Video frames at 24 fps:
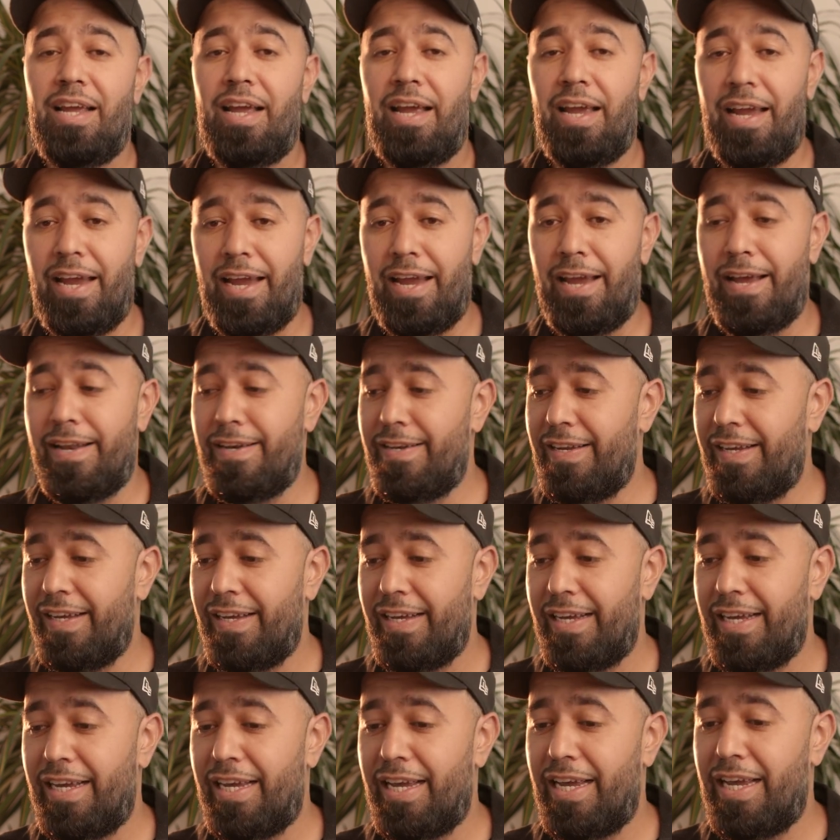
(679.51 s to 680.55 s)
And
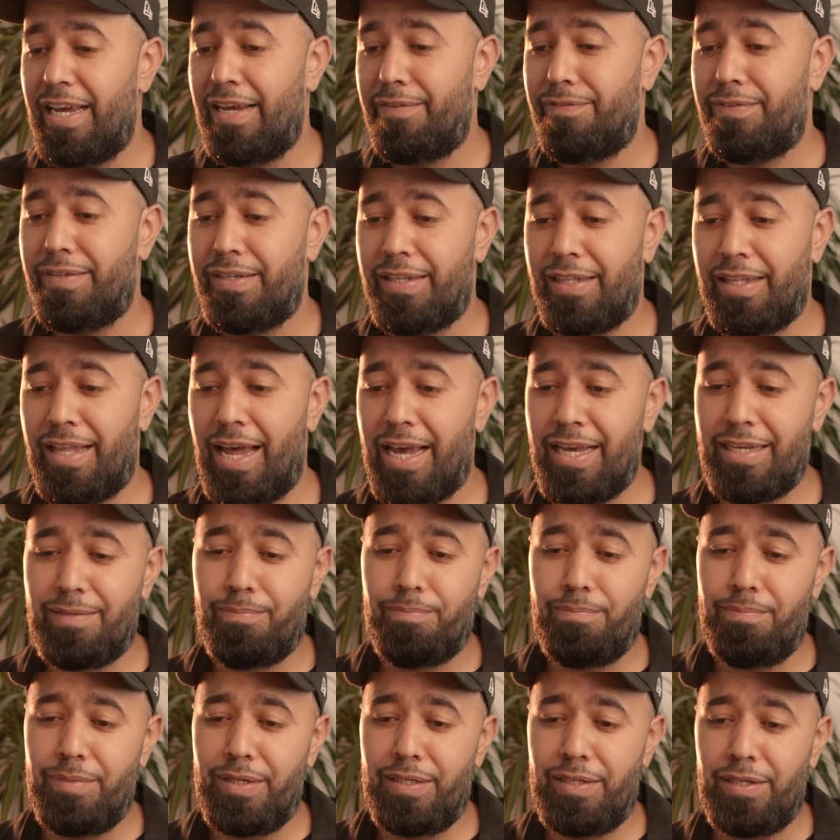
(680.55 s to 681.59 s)
if you'd
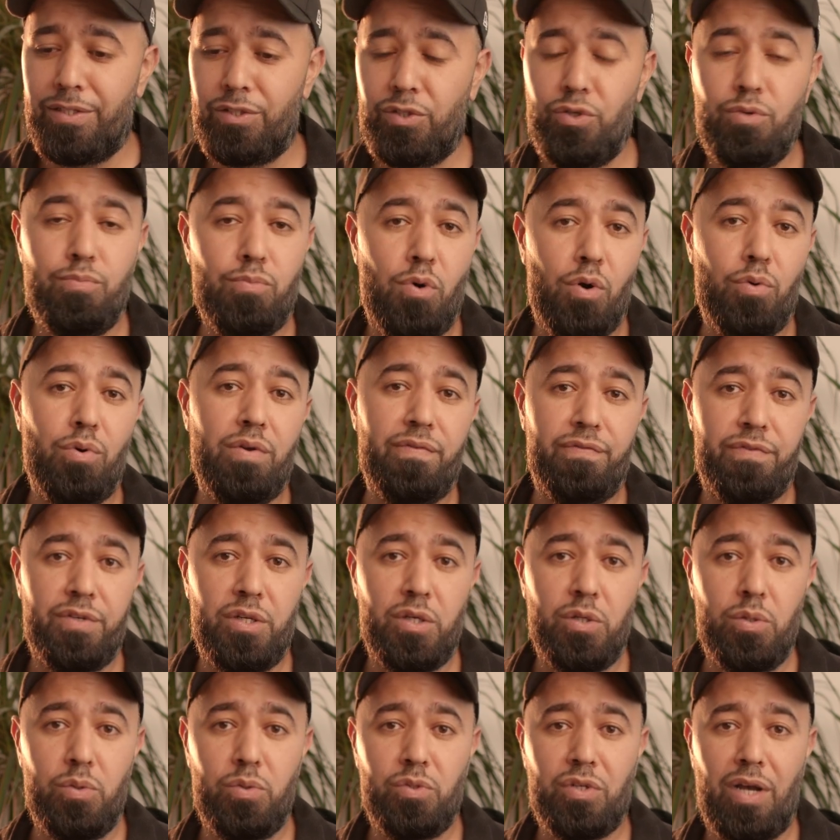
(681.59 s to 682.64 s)
like me to do more
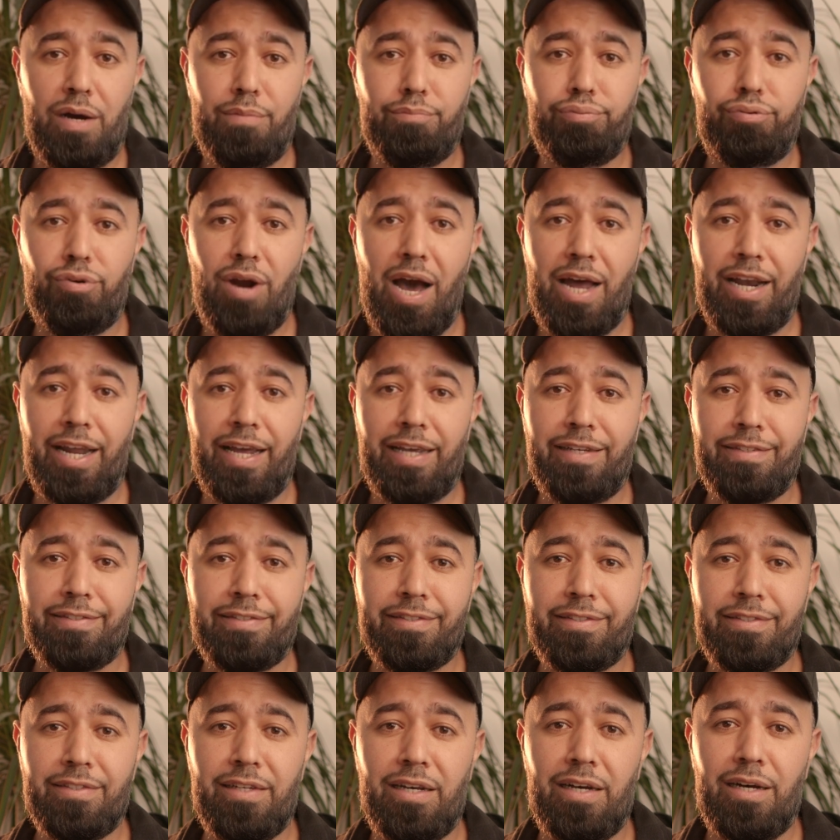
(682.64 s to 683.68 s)
reviews on
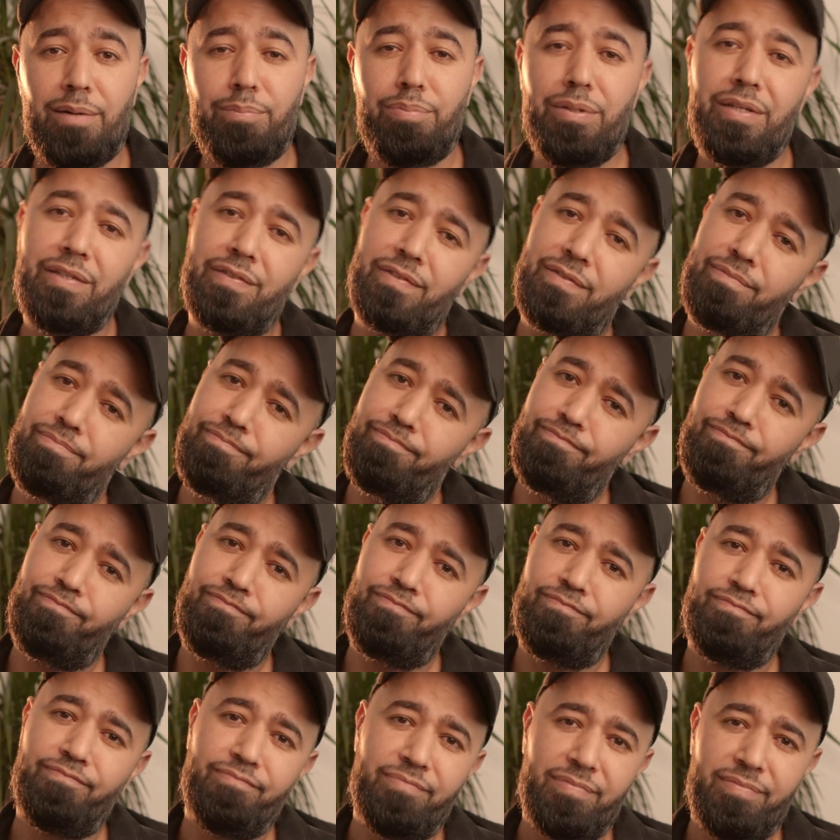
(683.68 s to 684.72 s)
products, please
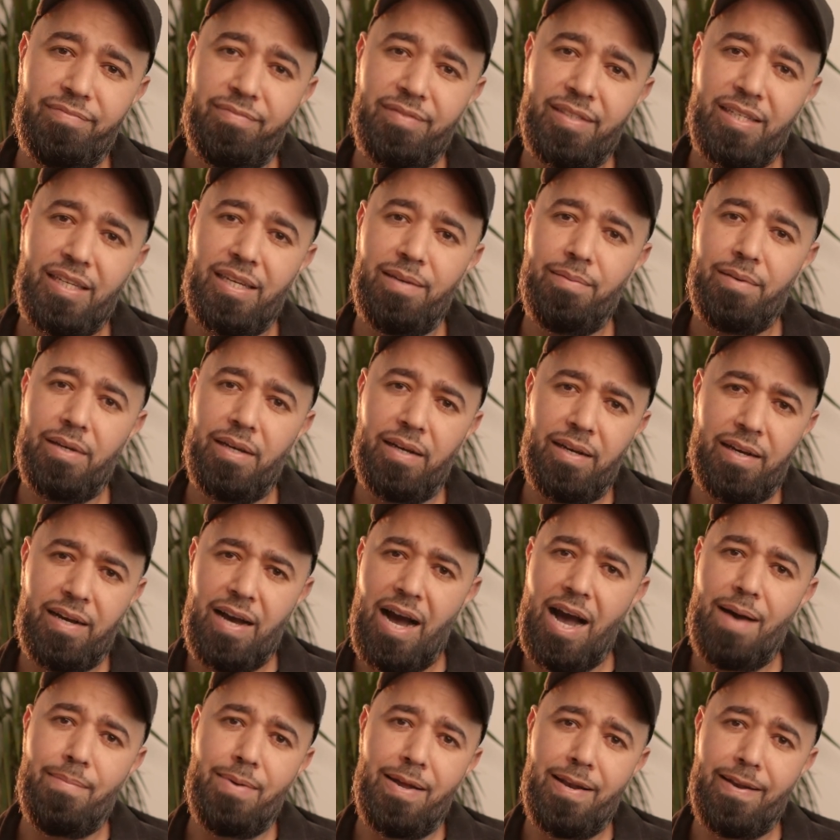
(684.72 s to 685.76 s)

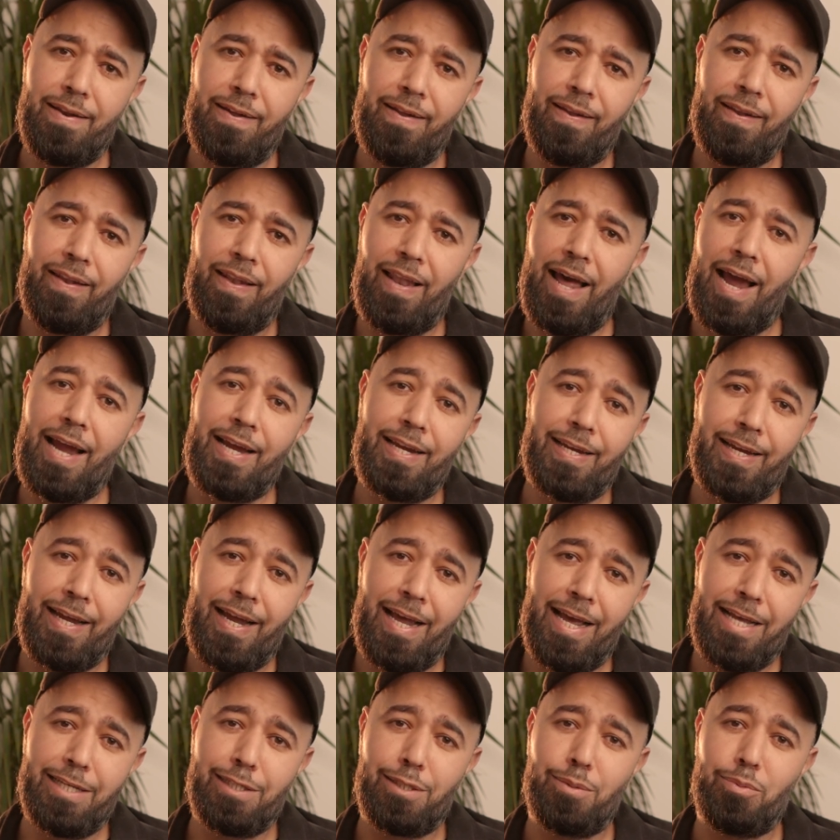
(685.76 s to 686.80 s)
comment, like,
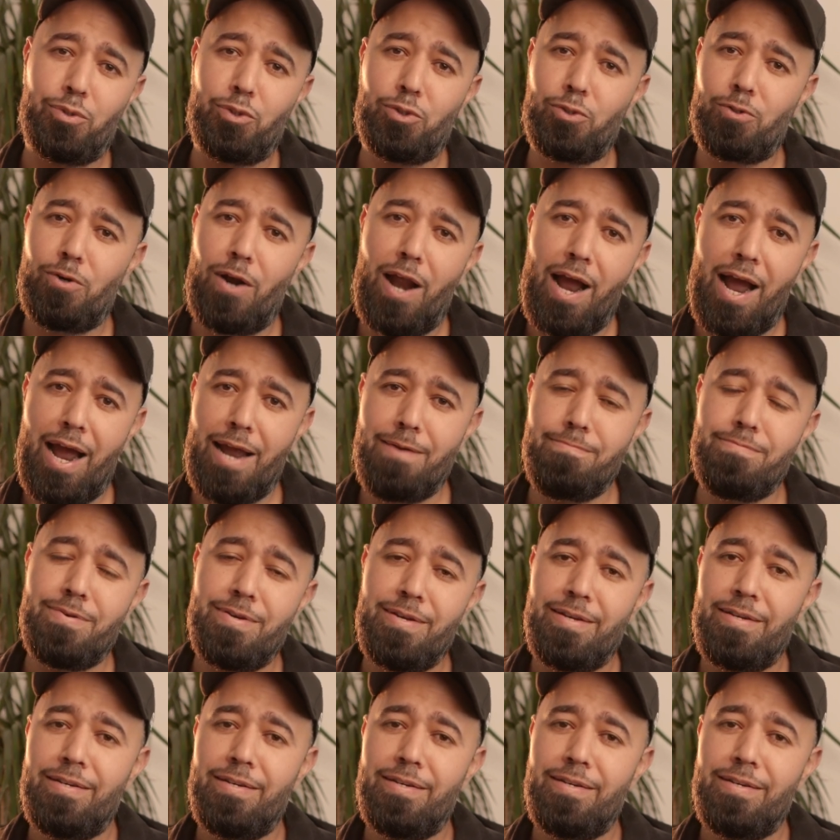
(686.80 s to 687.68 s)
and subscribe.